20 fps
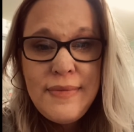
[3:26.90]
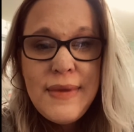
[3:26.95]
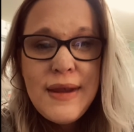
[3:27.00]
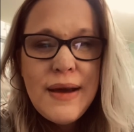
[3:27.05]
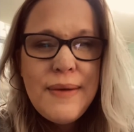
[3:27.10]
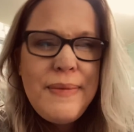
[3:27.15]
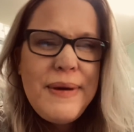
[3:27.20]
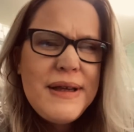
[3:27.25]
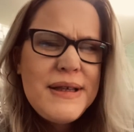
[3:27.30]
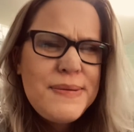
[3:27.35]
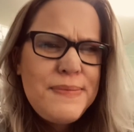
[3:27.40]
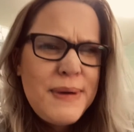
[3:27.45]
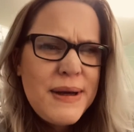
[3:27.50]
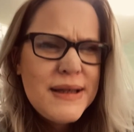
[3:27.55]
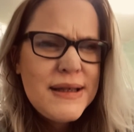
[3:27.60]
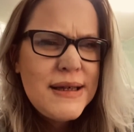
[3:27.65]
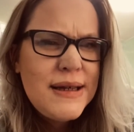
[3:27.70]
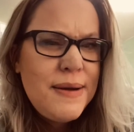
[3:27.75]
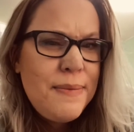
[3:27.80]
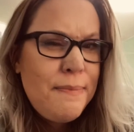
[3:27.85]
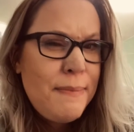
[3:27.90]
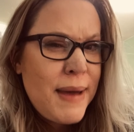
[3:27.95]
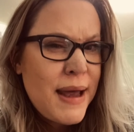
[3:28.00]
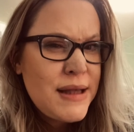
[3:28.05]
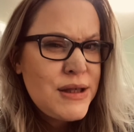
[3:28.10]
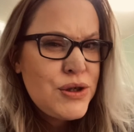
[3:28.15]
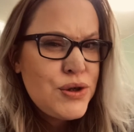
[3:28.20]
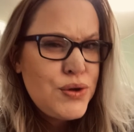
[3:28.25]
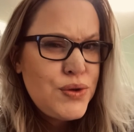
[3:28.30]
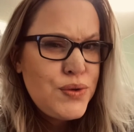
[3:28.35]
I'm expecting a
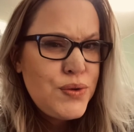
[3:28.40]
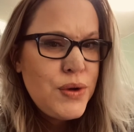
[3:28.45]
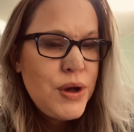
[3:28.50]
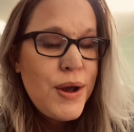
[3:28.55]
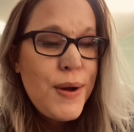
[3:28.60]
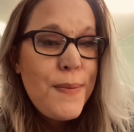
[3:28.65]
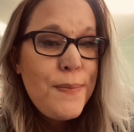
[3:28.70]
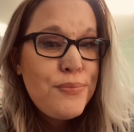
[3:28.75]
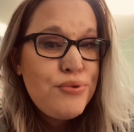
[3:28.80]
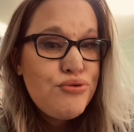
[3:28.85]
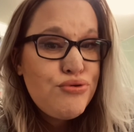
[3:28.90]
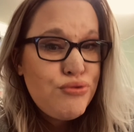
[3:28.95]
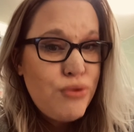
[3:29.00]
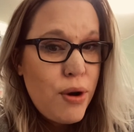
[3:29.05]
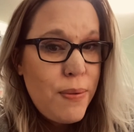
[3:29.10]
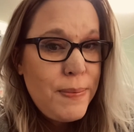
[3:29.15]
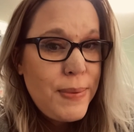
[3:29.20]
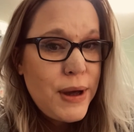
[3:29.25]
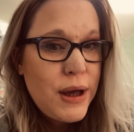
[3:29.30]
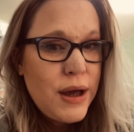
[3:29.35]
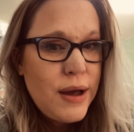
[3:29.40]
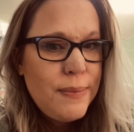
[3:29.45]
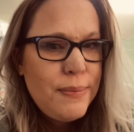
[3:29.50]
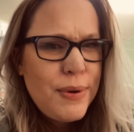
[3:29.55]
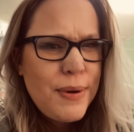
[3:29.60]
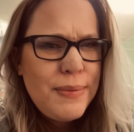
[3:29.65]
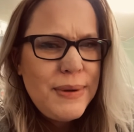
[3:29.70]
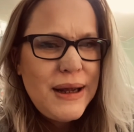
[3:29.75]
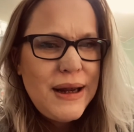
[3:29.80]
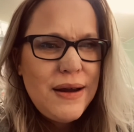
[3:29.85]
metal, proper,
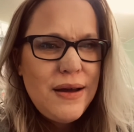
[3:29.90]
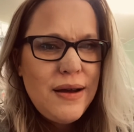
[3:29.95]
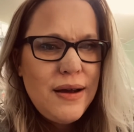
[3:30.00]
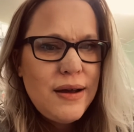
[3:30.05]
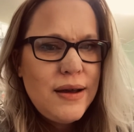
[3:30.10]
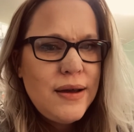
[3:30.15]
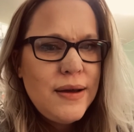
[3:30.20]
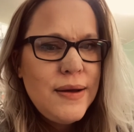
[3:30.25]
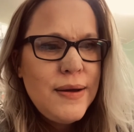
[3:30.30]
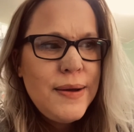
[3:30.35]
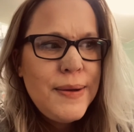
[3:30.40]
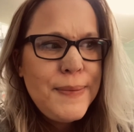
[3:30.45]
probably like